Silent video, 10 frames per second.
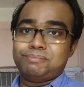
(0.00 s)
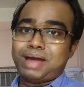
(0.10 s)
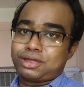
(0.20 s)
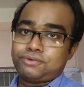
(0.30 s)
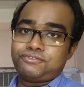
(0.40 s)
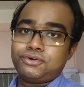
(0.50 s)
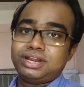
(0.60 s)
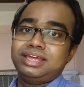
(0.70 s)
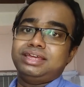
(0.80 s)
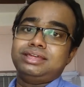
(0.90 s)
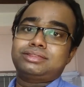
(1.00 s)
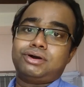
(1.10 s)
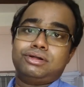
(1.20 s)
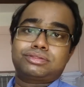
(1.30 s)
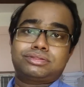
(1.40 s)
microphone is
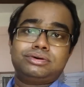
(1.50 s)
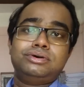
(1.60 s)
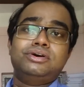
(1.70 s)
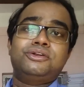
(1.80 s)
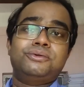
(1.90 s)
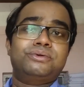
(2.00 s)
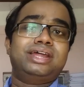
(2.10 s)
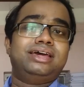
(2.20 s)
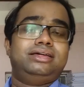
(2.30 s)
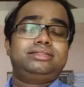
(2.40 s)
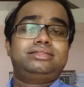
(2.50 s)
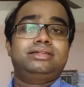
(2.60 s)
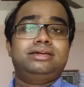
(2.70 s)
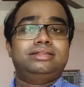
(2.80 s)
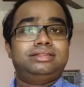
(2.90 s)
also known as
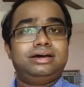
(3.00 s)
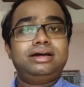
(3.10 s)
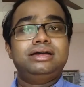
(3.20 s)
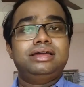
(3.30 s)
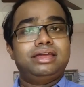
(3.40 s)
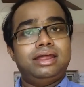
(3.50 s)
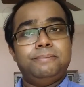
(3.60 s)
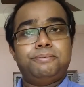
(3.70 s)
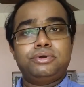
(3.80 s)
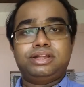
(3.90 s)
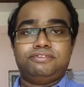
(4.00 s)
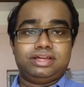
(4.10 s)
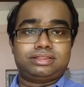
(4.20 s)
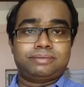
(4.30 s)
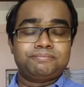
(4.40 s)
the input
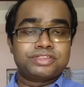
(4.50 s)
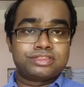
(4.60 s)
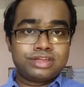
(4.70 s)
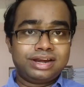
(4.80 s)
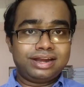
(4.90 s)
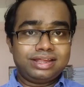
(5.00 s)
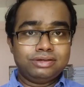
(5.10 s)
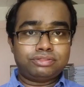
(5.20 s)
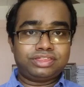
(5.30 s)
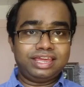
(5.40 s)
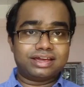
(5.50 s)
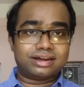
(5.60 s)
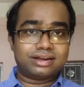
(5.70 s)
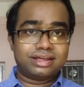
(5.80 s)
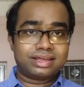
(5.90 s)
device. Children, you see
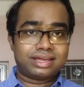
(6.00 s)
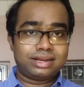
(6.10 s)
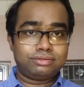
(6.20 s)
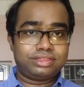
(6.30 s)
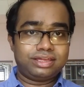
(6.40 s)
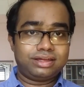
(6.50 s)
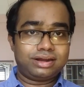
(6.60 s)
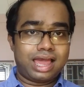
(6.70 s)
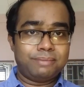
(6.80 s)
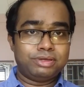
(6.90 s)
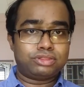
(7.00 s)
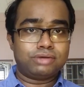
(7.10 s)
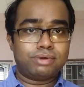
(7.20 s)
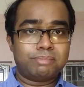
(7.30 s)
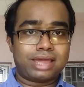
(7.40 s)
here, can you see here? I am
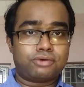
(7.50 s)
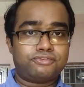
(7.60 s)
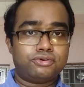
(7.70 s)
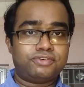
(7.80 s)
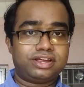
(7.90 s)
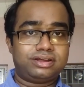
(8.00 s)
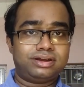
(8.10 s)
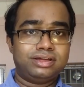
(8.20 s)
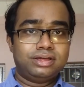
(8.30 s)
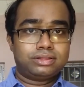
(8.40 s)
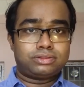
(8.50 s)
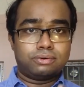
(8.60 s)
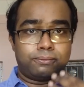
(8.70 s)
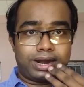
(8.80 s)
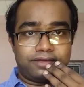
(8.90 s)
using one microphone over here.
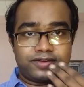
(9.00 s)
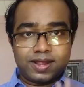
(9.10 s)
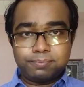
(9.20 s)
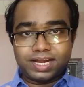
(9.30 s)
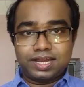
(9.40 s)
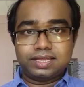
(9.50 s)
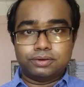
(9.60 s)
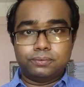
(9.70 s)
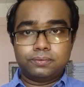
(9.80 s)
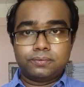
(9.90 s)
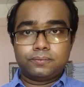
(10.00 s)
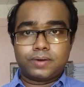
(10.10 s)
So whatever I am telling you,